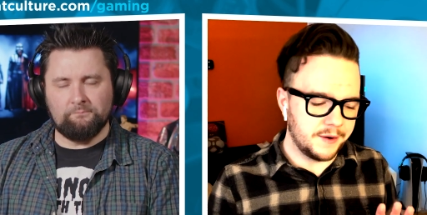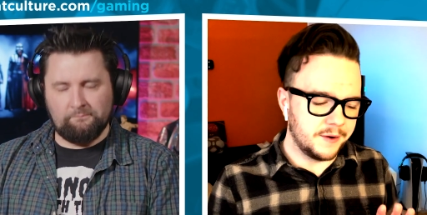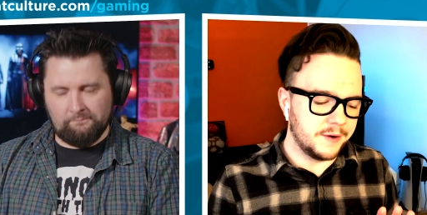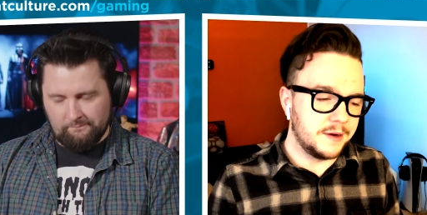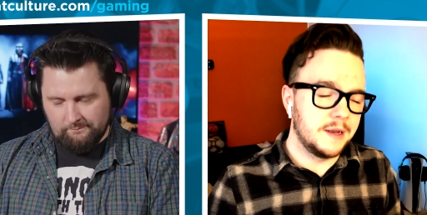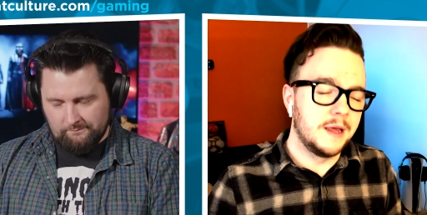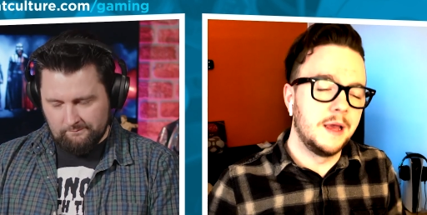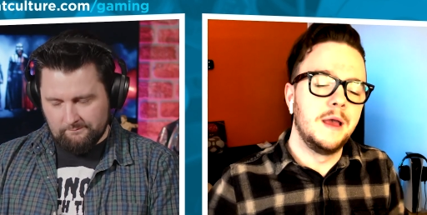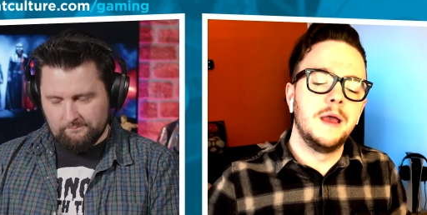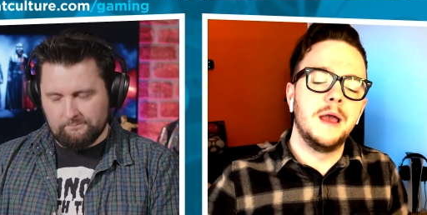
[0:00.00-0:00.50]

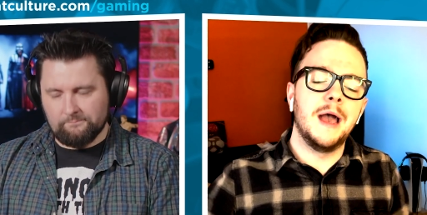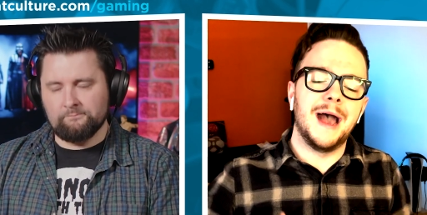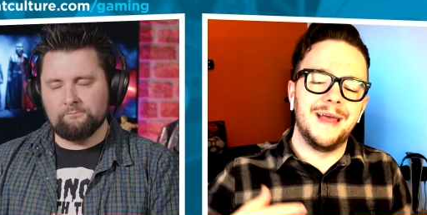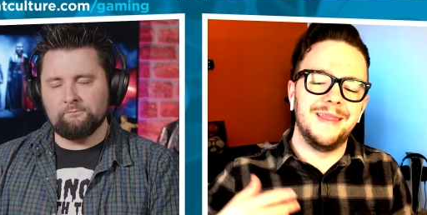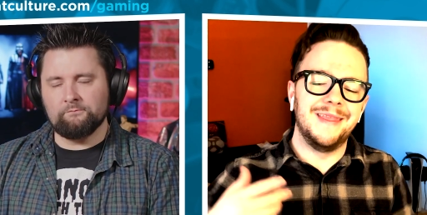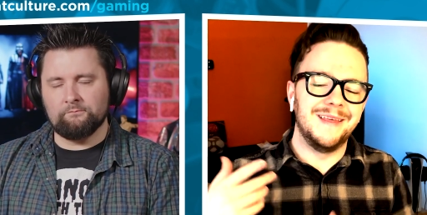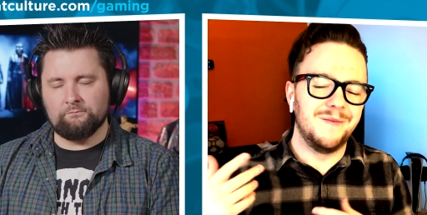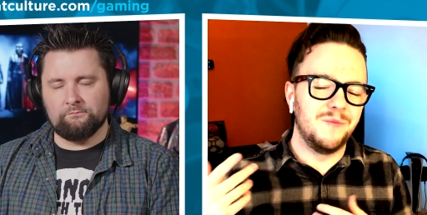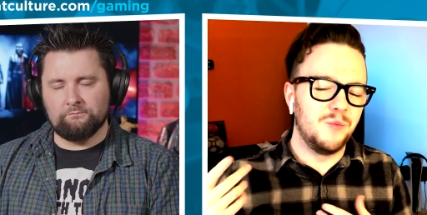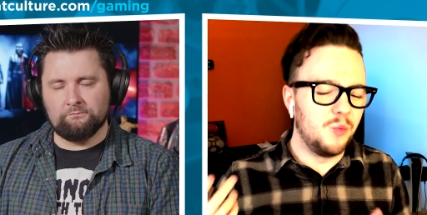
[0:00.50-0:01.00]
Speaker 1: period,
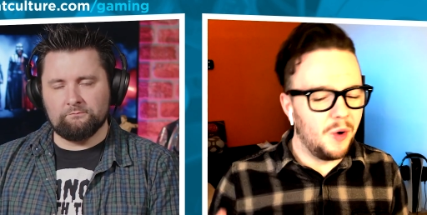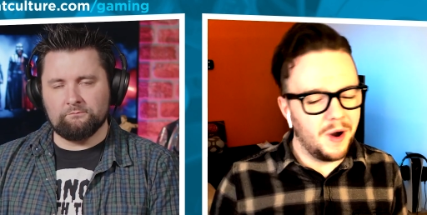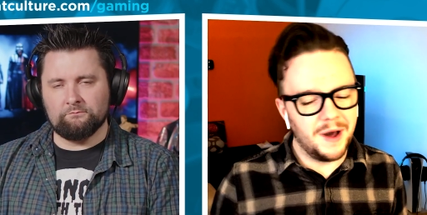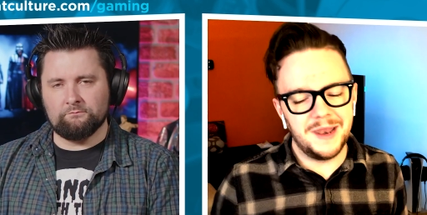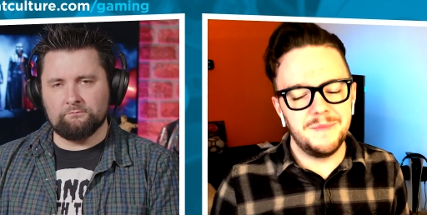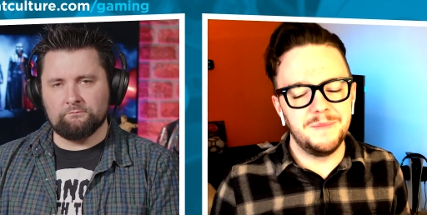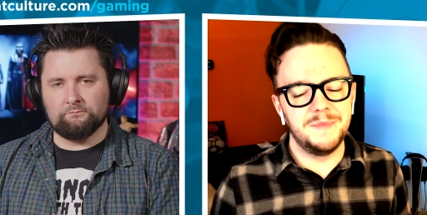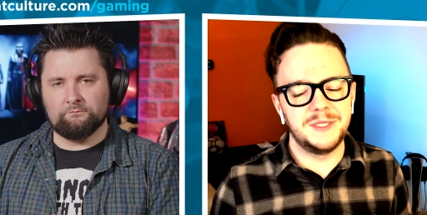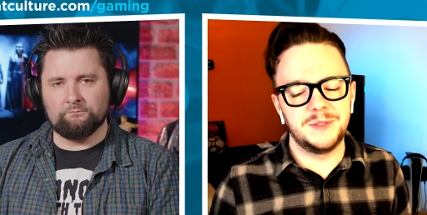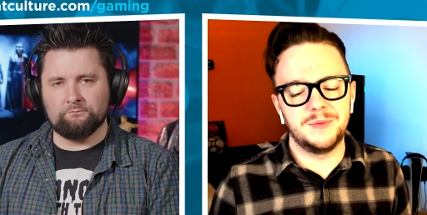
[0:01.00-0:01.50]
and then
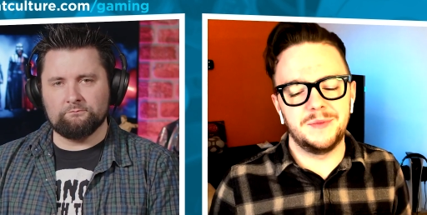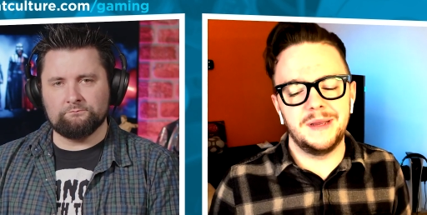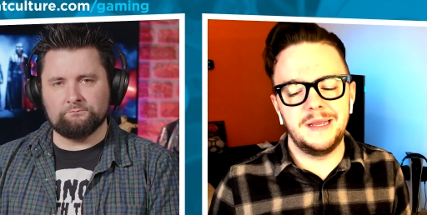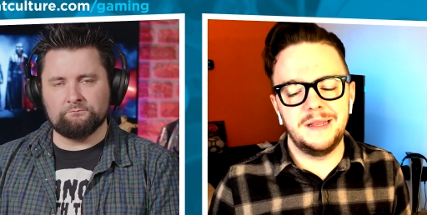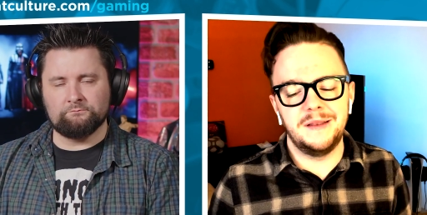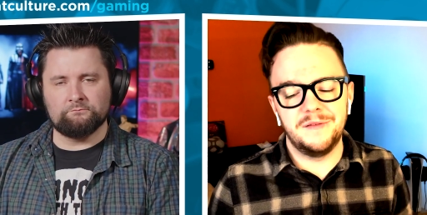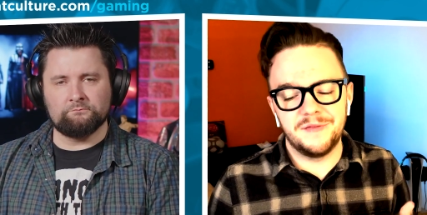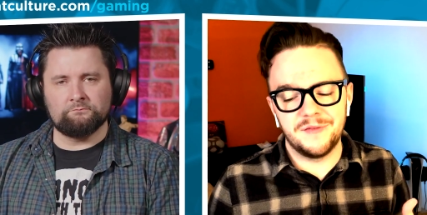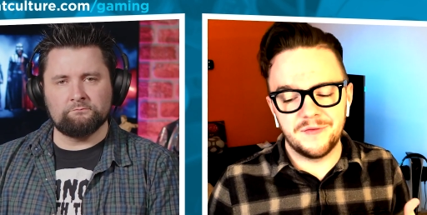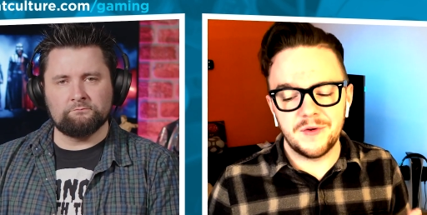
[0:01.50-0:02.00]
one in
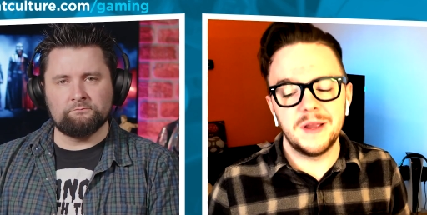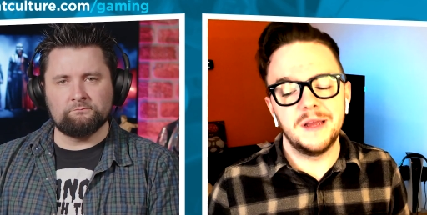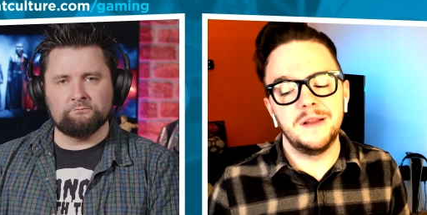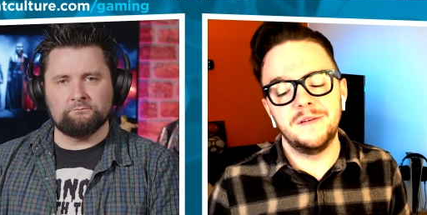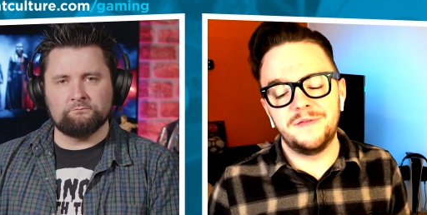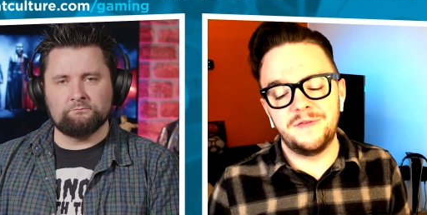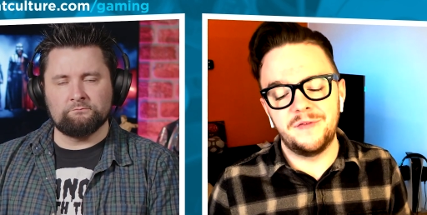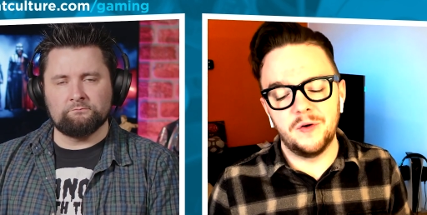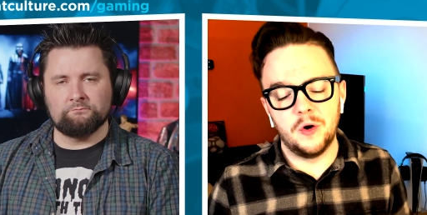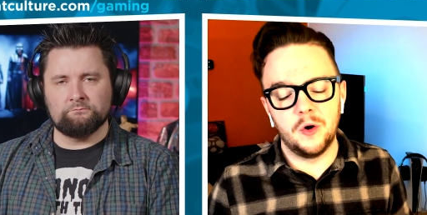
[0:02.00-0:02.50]
between three
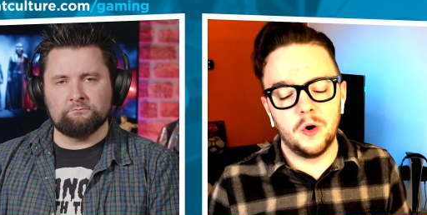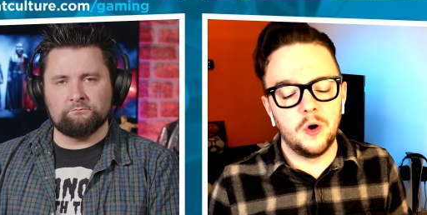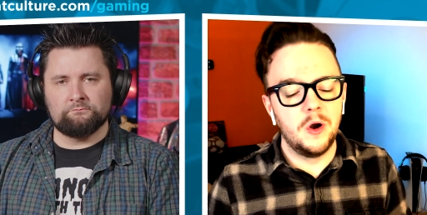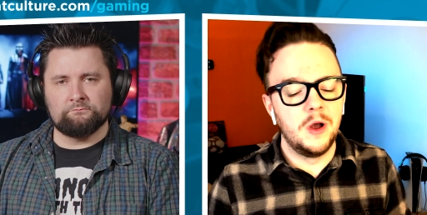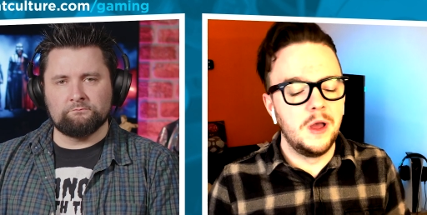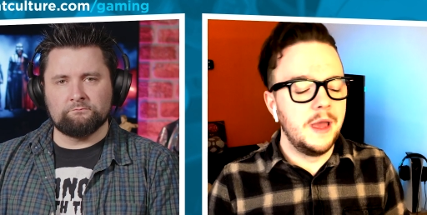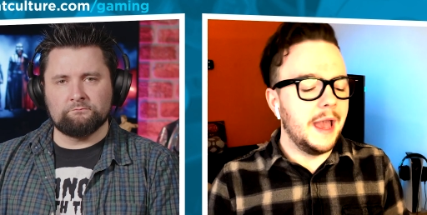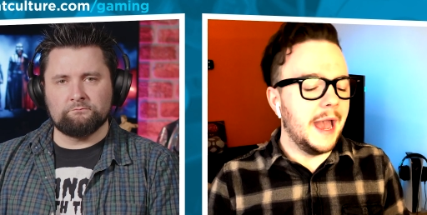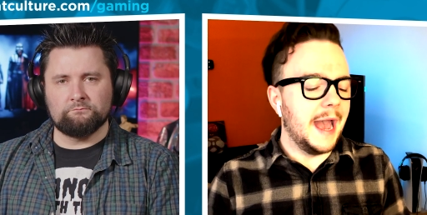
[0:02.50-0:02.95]
and four